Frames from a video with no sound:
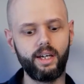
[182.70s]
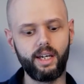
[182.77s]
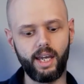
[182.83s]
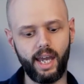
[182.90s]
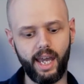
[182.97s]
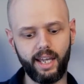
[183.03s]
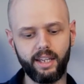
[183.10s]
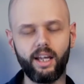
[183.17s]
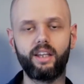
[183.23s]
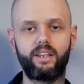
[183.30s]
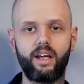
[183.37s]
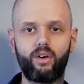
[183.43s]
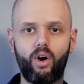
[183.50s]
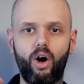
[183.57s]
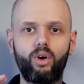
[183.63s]
And
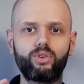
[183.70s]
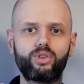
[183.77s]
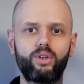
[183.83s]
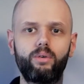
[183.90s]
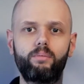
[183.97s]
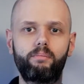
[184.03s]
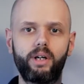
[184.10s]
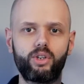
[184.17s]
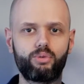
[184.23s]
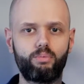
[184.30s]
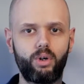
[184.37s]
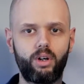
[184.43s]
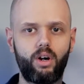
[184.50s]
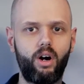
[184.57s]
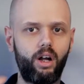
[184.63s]
they're also much more
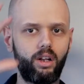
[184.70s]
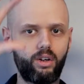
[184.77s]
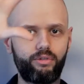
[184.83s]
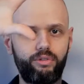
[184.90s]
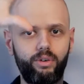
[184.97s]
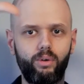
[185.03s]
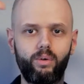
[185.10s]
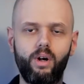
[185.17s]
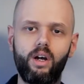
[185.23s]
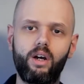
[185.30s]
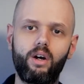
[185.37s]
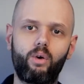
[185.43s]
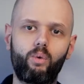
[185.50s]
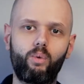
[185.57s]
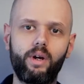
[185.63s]
colorful
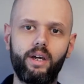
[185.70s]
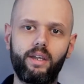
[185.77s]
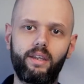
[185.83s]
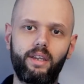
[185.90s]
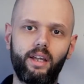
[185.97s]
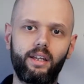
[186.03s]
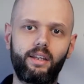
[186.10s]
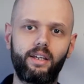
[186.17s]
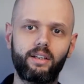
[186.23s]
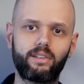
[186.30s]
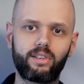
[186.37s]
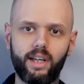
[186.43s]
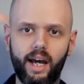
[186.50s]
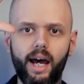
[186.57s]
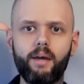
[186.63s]
with the
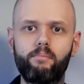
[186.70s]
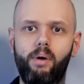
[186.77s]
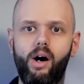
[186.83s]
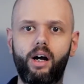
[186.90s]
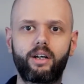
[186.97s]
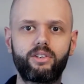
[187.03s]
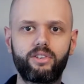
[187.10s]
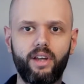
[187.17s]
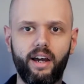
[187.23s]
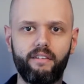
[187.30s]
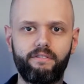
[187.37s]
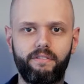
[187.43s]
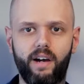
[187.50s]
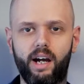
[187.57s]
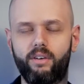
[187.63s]
skybox. I
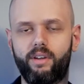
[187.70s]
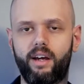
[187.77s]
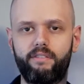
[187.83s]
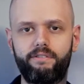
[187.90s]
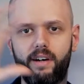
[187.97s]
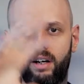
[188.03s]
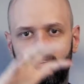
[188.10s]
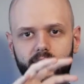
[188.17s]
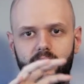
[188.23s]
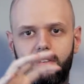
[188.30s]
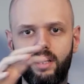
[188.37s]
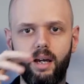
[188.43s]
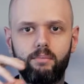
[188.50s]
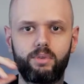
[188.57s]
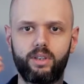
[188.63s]
found I found at
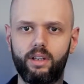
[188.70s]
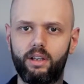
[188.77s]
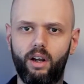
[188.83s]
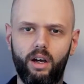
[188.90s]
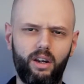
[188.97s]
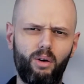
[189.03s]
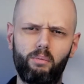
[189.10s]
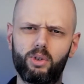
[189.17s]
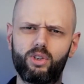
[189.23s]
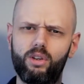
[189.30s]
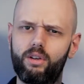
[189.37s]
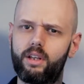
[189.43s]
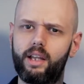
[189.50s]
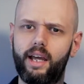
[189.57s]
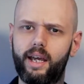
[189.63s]
times it, it almost
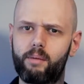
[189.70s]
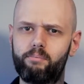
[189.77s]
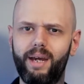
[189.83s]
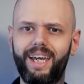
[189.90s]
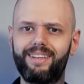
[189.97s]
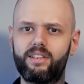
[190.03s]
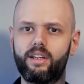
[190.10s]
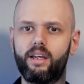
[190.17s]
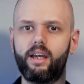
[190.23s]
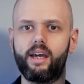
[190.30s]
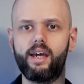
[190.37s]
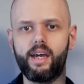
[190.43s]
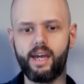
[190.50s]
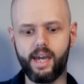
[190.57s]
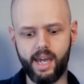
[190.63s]
looked like a painting,
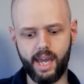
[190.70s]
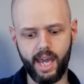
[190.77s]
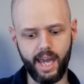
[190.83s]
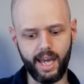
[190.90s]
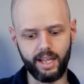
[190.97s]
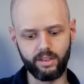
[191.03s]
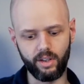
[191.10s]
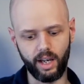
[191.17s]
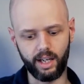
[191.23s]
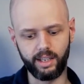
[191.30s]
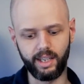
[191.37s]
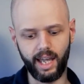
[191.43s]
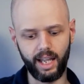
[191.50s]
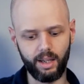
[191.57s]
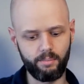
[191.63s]
and an
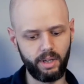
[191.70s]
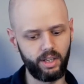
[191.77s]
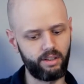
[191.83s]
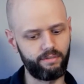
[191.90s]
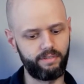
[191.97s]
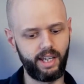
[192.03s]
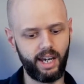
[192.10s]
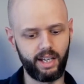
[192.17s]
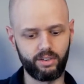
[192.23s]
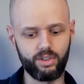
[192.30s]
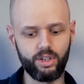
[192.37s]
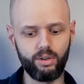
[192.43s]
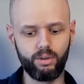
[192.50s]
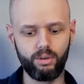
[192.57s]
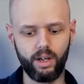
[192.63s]
element of that
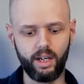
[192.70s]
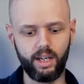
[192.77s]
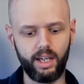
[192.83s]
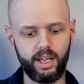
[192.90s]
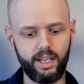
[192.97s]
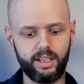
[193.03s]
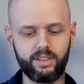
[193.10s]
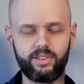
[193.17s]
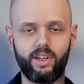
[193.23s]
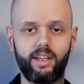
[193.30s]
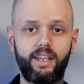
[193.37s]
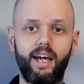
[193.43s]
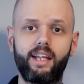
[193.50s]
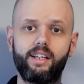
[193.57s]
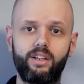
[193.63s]
too is
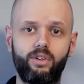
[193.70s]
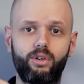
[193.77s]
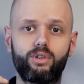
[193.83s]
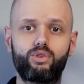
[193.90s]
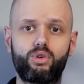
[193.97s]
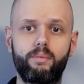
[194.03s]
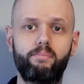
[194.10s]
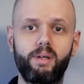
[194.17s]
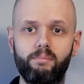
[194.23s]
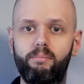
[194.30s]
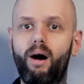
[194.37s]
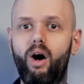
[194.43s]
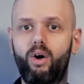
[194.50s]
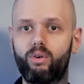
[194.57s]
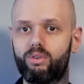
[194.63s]
that you're tripping
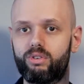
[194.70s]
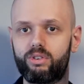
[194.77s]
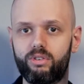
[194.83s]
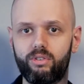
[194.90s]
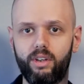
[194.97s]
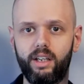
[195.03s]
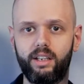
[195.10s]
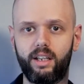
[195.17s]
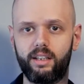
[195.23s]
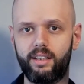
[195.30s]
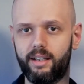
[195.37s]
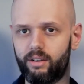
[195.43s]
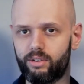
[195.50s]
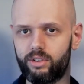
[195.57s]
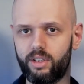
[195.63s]
balls in the
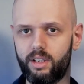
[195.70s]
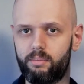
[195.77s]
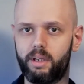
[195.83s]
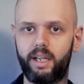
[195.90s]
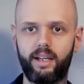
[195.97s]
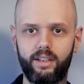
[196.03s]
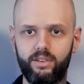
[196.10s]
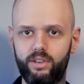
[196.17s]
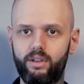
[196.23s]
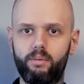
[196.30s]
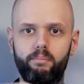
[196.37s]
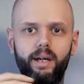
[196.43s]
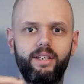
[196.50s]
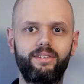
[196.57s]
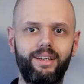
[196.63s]
DLC because you're
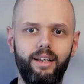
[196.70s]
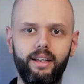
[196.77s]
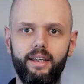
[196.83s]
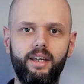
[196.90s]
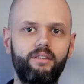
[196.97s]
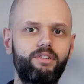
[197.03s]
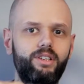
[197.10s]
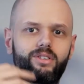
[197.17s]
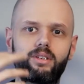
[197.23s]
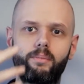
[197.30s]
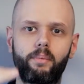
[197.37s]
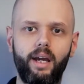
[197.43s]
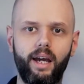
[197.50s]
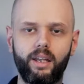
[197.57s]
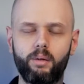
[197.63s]
basically given some
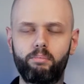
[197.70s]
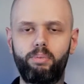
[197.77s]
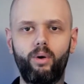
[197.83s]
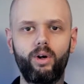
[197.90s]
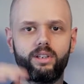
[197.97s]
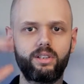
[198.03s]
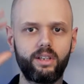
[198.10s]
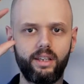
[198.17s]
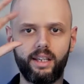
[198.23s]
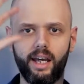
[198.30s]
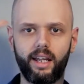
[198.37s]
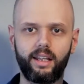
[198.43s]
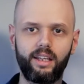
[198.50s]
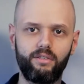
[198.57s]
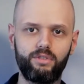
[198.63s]
kind of poison
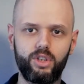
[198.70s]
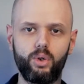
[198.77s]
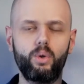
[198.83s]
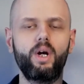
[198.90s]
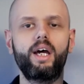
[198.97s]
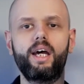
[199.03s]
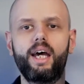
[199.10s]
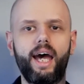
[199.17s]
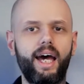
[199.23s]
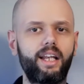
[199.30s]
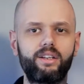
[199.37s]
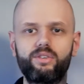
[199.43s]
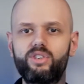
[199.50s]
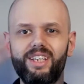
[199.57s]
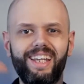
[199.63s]
that gives you
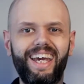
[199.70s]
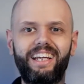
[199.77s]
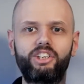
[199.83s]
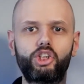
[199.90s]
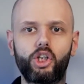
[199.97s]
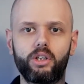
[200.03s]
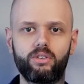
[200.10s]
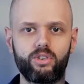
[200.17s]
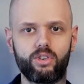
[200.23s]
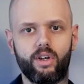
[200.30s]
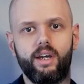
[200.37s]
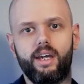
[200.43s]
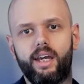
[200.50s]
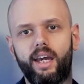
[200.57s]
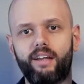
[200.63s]
hallucinations
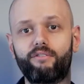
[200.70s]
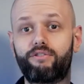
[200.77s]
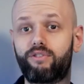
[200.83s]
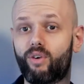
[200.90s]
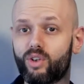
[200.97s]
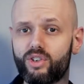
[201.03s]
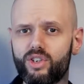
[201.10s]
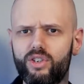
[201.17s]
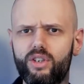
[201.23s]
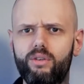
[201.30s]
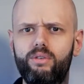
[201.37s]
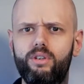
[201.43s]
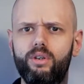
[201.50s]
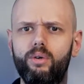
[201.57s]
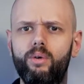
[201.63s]
and forces you
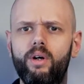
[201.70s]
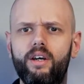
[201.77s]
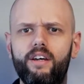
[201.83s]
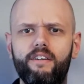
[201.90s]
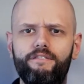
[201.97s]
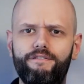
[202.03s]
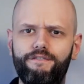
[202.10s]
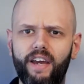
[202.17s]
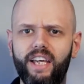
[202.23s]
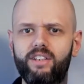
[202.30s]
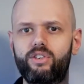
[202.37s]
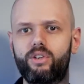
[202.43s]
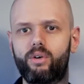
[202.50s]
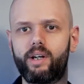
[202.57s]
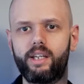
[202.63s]
to
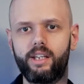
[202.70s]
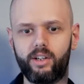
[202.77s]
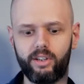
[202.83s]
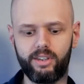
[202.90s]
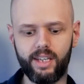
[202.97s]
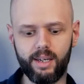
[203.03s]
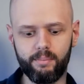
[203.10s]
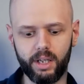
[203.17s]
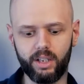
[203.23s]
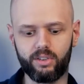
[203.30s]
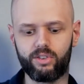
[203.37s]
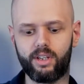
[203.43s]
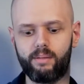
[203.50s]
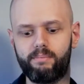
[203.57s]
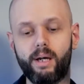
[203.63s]
face your inner demons
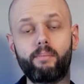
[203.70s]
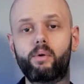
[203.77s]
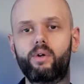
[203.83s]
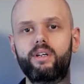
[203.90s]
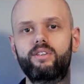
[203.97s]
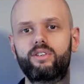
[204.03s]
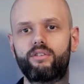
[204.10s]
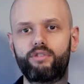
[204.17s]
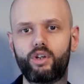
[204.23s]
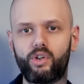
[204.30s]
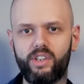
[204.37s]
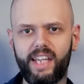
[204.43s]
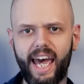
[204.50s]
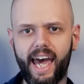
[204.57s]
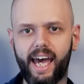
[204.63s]
and memories of your
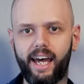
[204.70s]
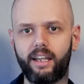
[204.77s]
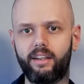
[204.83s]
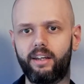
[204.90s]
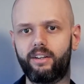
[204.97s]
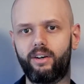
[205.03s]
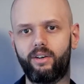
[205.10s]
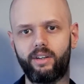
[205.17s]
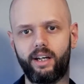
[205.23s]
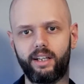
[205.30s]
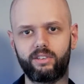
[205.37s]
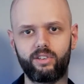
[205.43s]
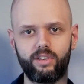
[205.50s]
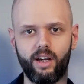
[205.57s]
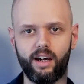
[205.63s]
dad and all that
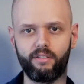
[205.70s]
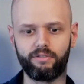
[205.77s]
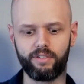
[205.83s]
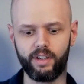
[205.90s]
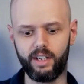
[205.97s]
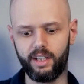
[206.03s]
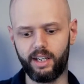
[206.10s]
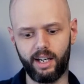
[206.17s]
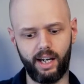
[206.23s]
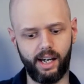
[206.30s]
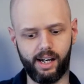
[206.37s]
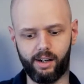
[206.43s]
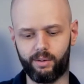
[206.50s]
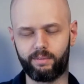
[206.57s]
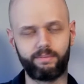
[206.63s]
stuff.
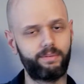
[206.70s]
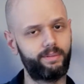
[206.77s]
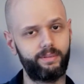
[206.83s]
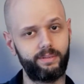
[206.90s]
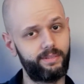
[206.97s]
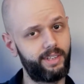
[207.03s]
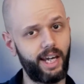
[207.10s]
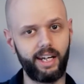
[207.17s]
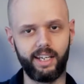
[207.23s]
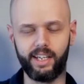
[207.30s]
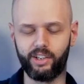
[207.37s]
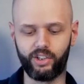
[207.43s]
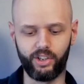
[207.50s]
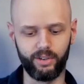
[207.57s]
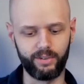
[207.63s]
Uh, daddy
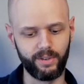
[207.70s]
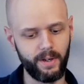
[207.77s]
issues.